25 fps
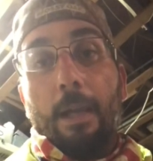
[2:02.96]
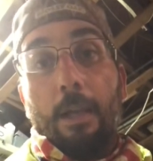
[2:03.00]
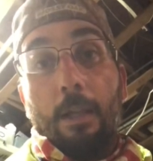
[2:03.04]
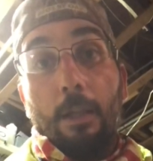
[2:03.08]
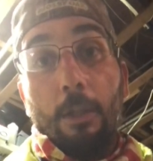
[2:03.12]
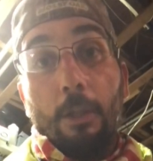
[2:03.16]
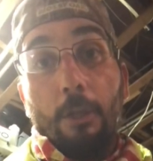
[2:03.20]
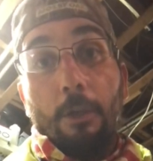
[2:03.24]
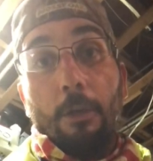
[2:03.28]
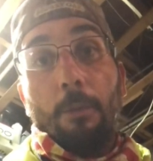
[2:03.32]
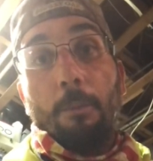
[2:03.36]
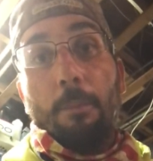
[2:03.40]
a
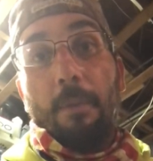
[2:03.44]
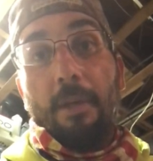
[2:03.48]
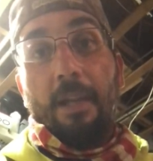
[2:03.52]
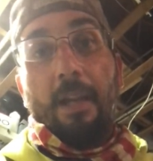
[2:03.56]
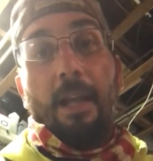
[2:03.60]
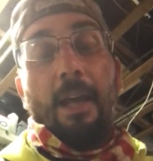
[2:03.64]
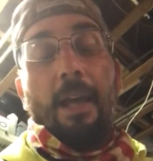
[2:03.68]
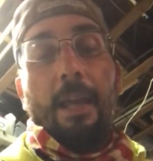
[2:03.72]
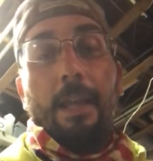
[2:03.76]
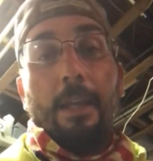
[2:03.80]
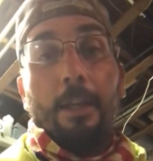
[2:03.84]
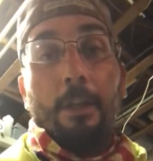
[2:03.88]
little bit,
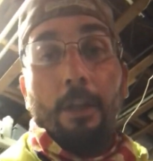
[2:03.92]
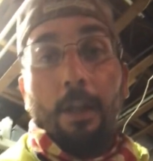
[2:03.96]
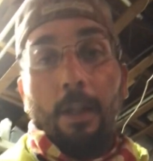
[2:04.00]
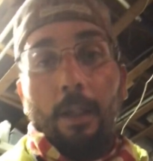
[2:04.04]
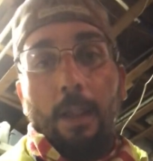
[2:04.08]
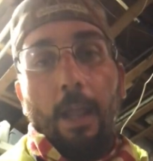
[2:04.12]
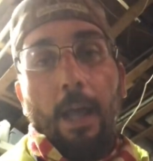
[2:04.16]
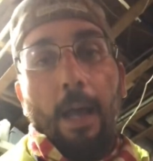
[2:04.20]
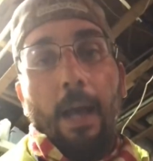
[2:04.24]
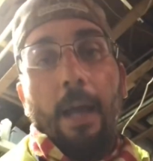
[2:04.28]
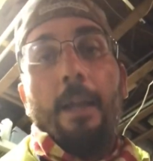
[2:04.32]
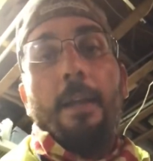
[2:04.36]
I ain't gonna
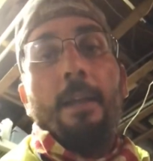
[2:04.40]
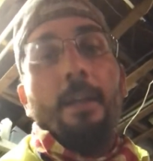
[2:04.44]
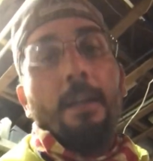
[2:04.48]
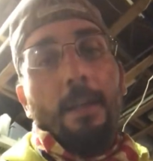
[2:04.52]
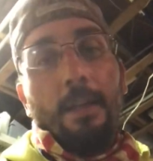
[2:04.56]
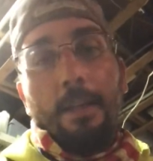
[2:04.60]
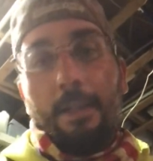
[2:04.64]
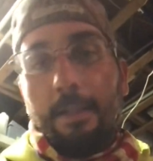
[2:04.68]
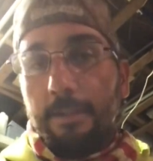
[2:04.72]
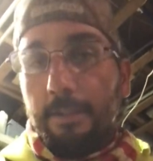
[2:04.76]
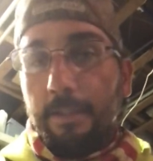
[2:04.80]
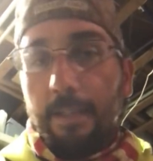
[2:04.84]
lie.
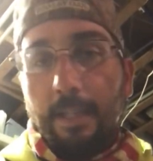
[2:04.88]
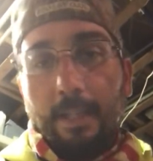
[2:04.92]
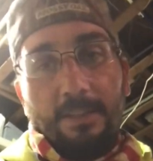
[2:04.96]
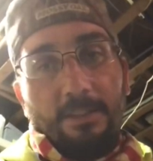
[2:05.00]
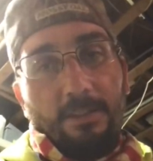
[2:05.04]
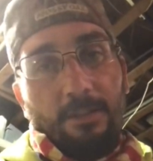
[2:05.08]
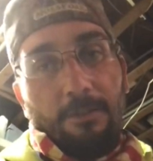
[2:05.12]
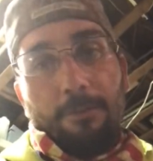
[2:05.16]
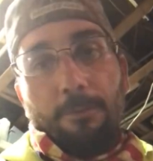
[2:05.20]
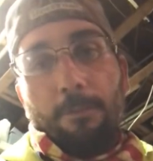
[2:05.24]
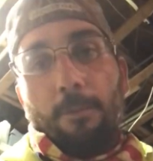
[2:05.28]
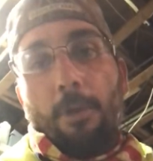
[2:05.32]
It gets
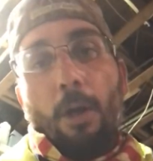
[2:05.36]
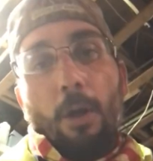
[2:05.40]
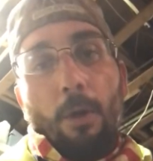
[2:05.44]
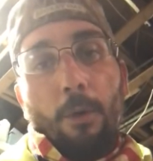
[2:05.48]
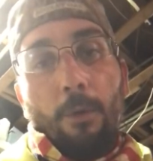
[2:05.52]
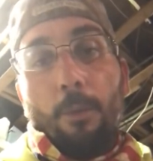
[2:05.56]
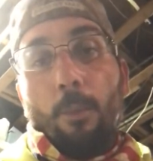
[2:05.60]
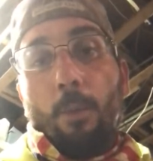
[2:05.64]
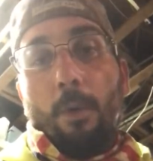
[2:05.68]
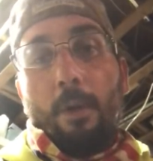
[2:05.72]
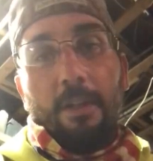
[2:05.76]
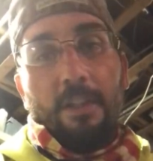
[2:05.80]
you from
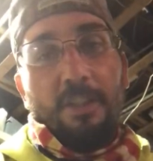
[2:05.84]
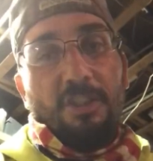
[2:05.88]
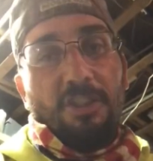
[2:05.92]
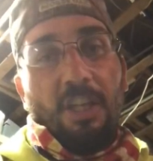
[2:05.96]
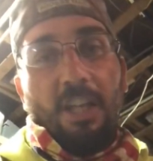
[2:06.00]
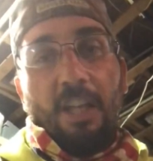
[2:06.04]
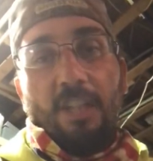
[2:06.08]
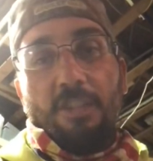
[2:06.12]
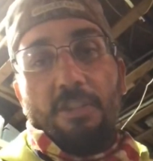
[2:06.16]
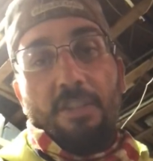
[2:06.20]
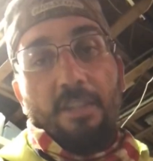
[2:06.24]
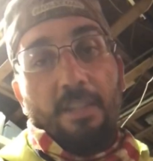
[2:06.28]
going to want to
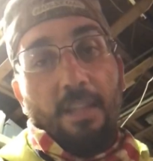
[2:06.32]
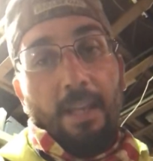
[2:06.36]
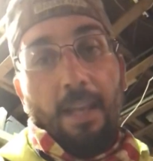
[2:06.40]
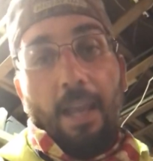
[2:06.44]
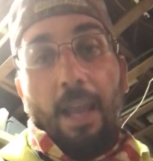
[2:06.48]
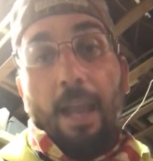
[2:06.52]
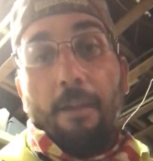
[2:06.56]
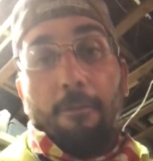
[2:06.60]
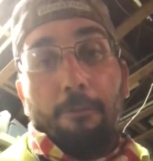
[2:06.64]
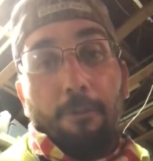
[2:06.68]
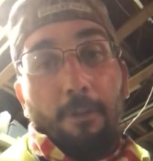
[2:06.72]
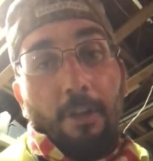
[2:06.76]
change a thing
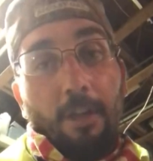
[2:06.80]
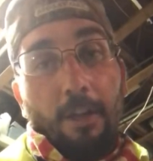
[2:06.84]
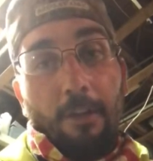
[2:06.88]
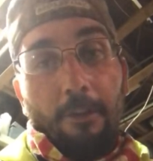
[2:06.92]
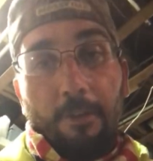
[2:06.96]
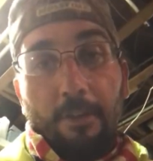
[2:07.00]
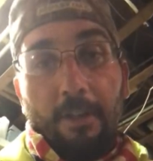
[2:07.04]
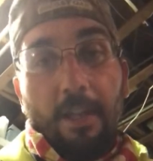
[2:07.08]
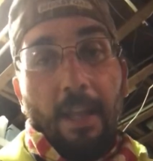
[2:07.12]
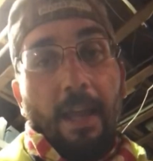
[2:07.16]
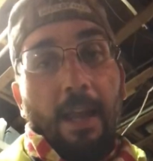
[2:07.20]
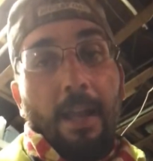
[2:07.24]
every
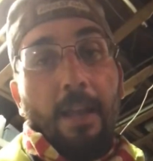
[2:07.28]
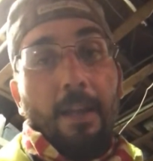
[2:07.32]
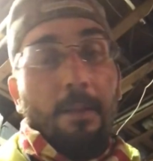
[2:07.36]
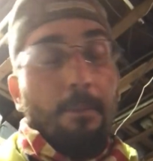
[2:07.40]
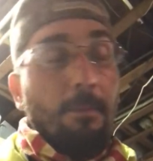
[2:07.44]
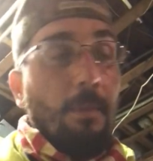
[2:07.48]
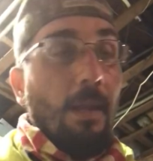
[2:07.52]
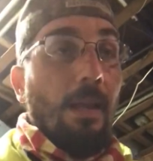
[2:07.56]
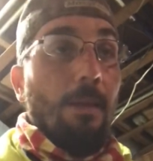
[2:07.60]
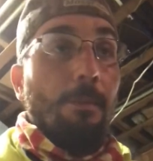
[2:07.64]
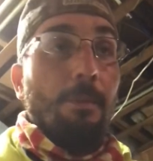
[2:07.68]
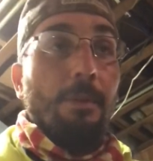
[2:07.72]
other day to
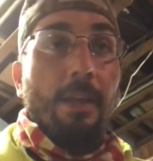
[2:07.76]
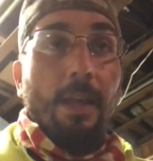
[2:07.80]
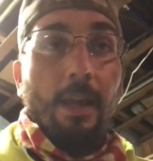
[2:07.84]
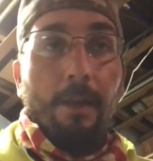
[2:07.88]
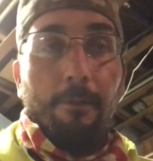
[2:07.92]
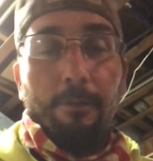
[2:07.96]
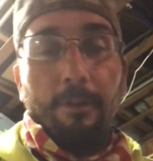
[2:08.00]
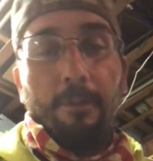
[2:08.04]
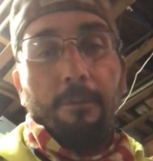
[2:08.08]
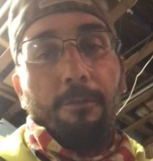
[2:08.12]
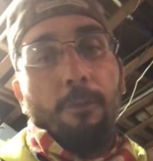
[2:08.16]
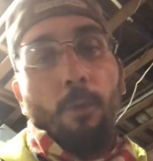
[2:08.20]
maybe
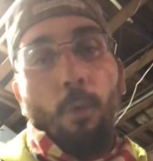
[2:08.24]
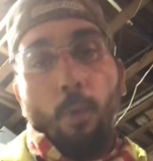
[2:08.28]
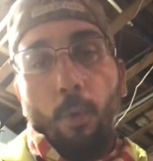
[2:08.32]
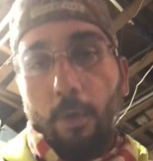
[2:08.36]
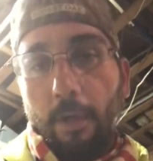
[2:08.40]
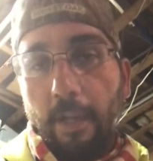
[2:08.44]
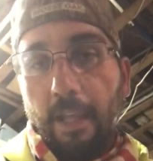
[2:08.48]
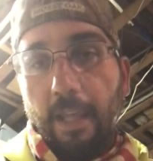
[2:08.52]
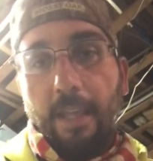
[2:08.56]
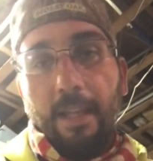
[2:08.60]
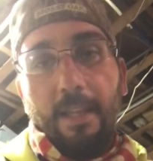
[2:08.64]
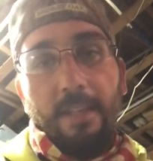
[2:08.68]
every 4
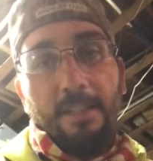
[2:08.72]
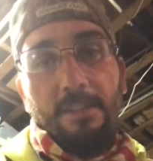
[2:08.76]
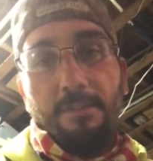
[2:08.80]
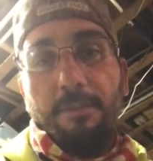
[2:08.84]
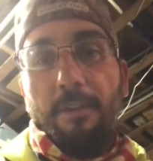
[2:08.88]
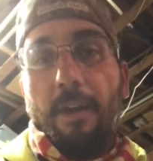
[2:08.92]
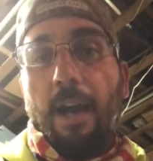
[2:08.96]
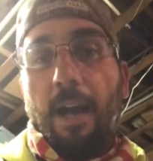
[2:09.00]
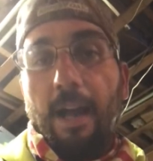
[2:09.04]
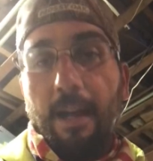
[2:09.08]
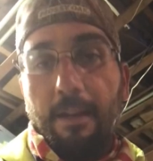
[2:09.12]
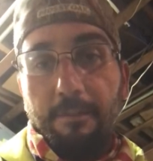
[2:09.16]
days,
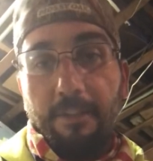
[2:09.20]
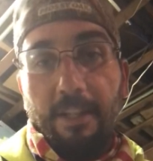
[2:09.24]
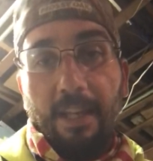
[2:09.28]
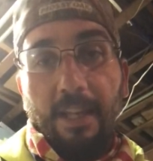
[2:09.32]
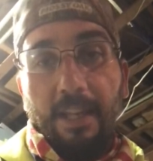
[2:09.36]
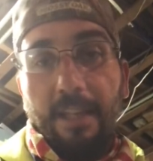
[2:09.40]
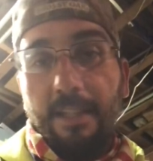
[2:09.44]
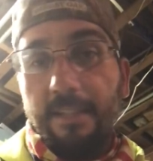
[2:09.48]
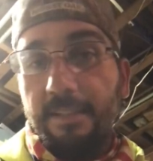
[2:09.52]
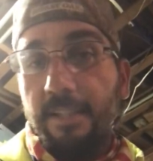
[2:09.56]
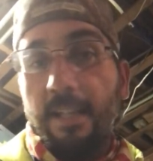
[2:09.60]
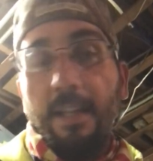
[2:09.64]
5
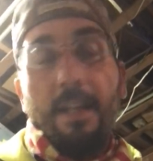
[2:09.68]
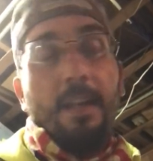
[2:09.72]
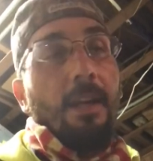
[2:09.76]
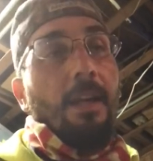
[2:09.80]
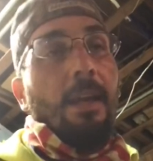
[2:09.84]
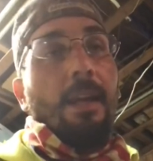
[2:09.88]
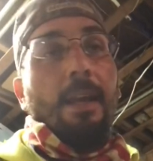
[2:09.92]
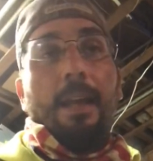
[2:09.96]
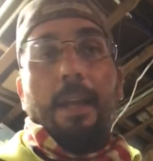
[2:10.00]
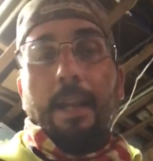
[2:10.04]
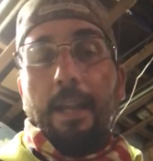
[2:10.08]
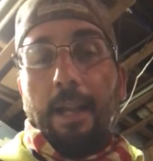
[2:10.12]
days.
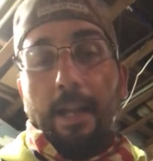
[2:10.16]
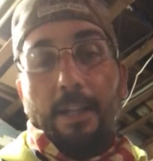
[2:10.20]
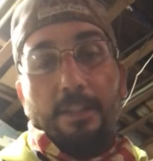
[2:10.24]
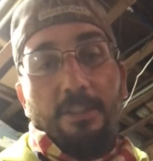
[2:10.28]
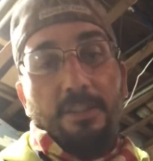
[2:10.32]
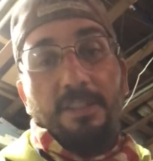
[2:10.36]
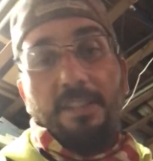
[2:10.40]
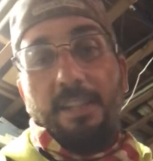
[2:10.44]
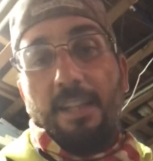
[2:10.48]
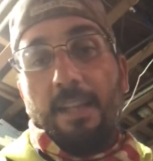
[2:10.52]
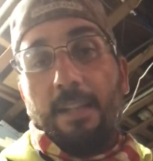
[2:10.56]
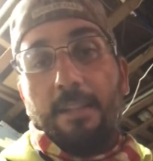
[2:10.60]
And I
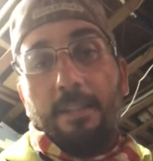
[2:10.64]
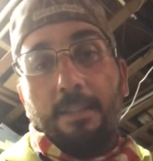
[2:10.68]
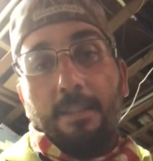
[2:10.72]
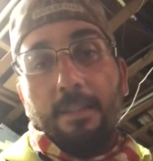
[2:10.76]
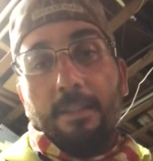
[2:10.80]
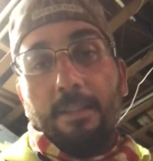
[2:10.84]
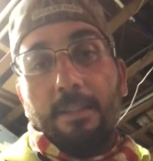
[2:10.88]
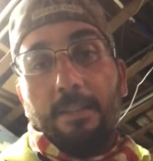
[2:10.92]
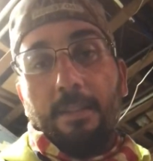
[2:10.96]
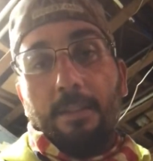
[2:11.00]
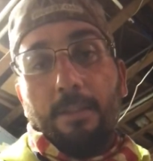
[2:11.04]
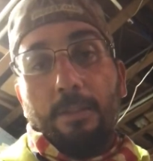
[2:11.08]
just take
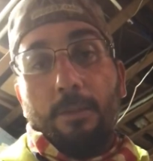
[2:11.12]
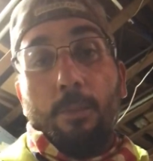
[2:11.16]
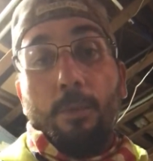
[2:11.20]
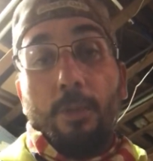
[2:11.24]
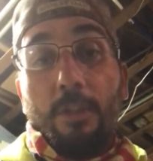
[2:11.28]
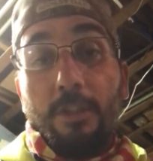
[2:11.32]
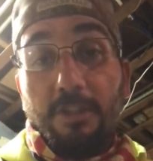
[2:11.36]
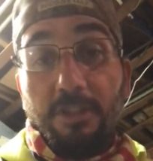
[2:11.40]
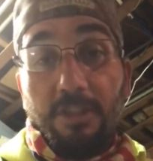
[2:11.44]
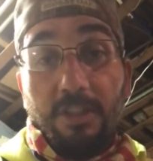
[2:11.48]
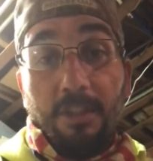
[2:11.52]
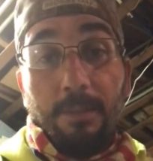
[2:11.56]
the
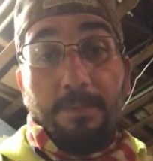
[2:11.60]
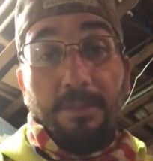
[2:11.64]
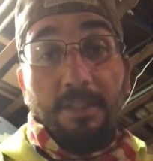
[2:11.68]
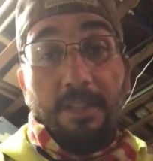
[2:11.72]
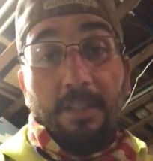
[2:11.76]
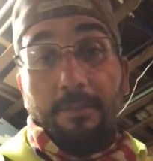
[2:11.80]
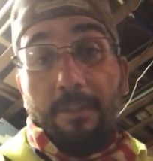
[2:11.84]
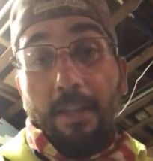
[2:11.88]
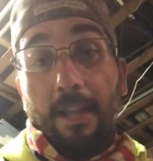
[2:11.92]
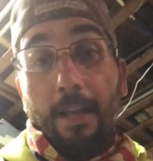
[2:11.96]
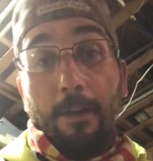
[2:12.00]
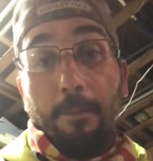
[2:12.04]
wood chips that
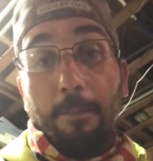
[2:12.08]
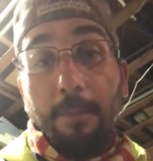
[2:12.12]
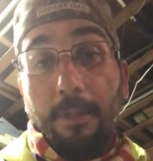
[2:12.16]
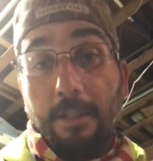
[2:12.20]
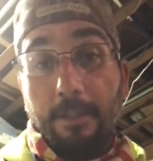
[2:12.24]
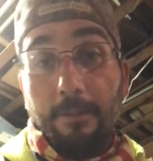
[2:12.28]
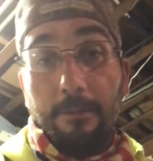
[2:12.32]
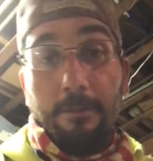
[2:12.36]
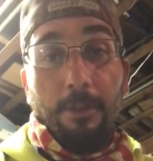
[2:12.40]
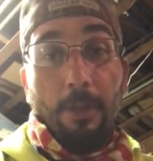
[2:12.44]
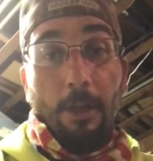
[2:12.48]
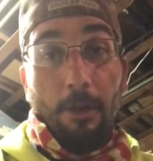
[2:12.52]
have now
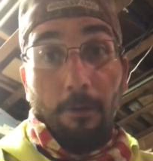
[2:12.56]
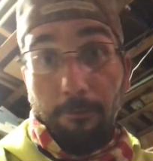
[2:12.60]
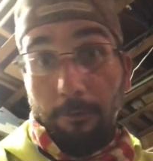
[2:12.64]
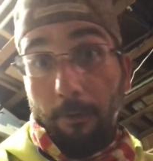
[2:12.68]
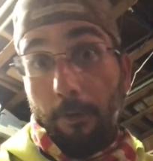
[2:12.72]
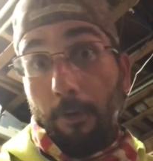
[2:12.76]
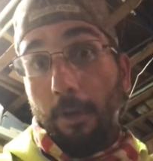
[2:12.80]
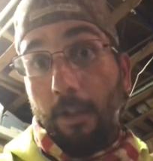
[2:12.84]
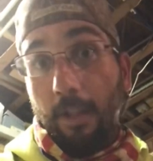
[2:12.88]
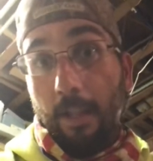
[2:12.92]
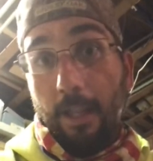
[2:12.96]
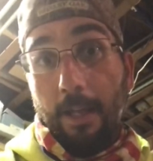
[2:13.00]
been
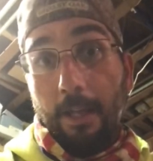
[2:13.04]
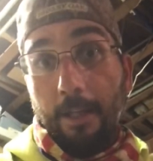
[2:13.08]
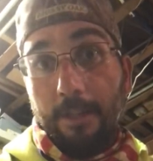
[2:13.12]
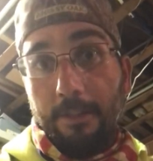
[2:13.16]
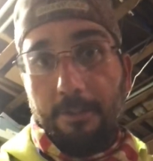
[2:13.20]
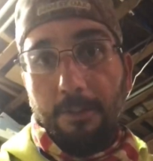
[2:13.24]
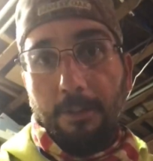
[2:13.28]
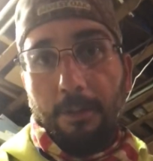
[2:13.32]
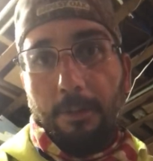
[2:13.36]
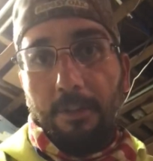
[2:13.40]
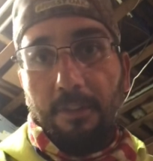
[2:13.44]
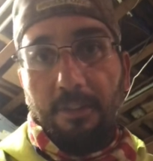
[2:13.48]
fertilized,
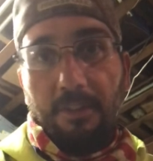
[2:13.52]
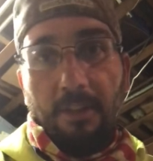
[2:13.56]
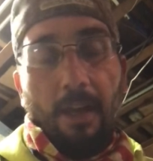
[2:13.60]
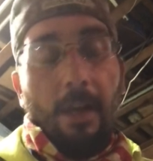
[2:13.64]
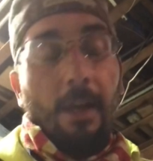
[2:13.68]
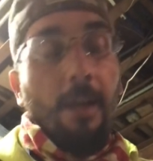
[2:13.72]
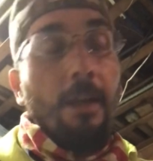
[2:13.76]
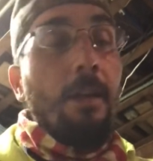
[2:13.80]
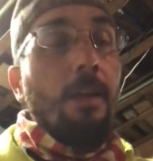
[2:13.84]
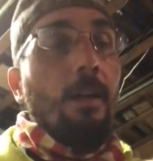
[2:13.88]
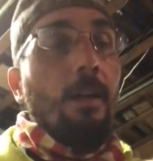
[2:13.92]
so to say,